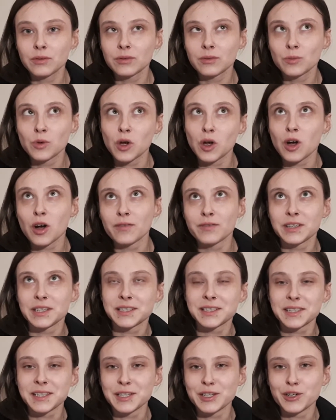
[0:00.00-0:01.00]
Well,
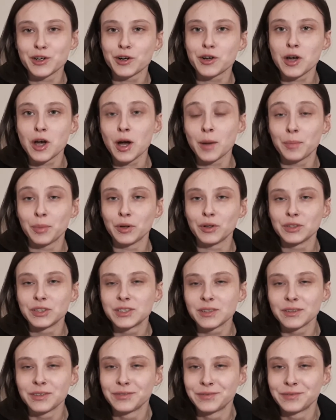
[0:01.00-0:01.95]
obviously you're coupled,